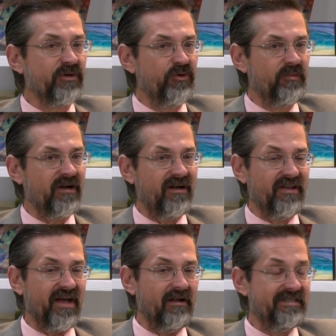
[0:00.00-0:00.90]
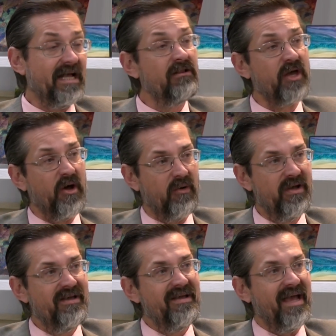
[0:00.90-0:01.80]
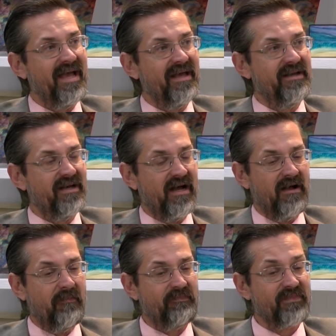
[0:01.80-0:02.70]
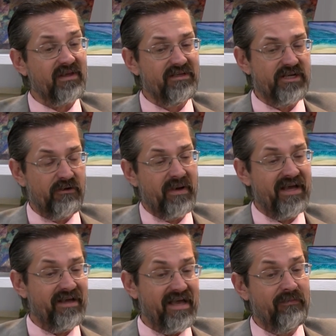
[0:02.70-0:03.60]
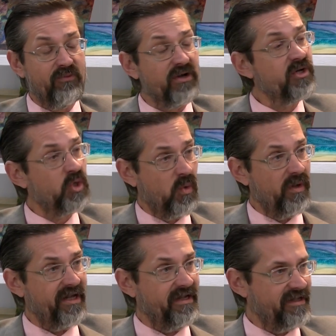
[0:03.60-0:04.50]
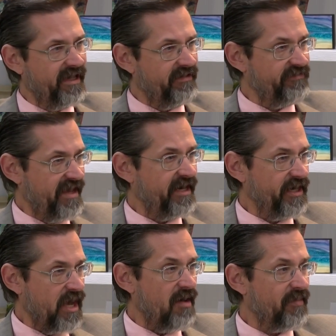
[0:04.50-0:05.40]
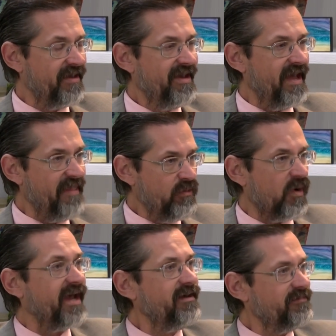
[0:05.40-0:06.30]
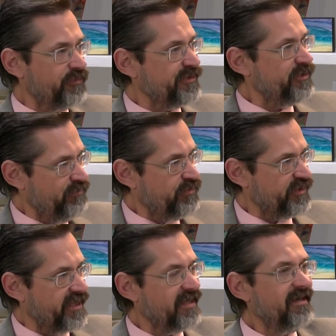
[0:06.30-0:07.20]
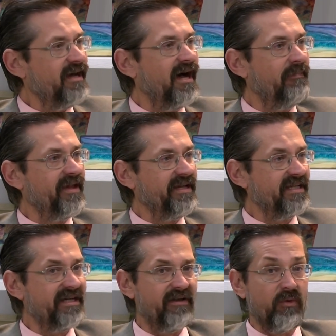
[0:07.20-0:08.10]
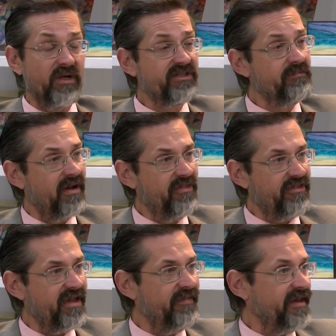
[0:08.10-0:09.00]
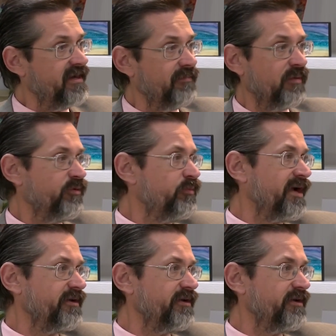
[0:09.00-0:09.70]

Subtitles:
group called Delco, and Jeremiah and Brooke Coyne kind of head it up, and they write Christian music. They get together once a month, and they come up with brand